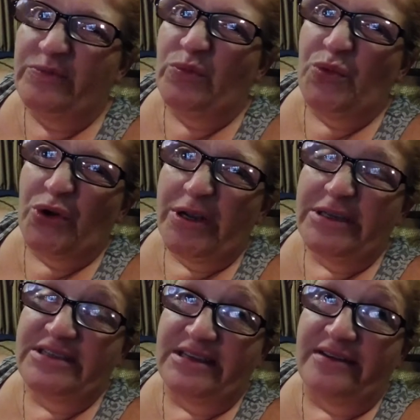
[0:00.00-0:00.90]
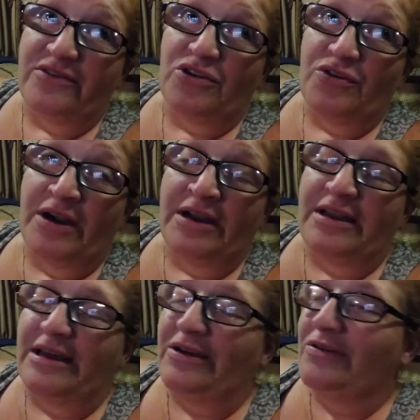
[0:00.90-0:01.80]
pretty severed right
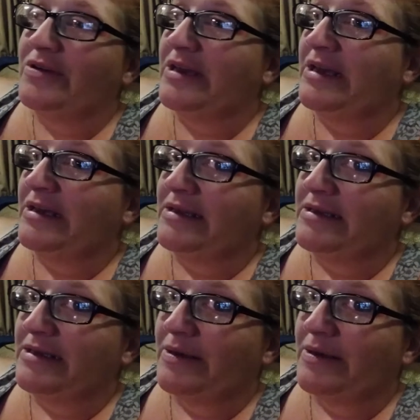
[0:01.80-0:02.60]
now, and